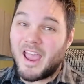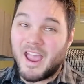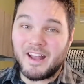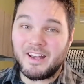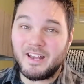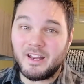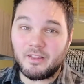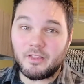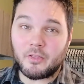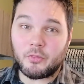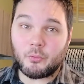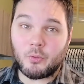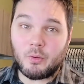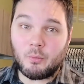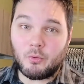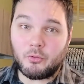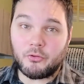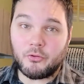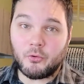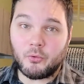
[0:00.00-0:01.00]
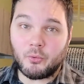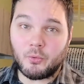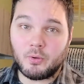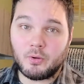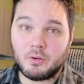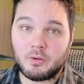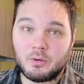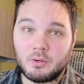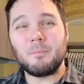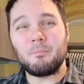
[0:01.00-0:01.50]
Any of the three will do,
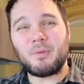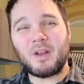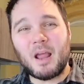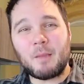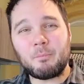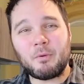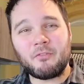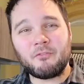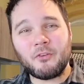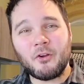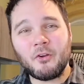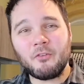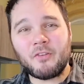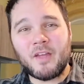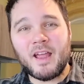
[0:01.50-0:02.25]
but I prefer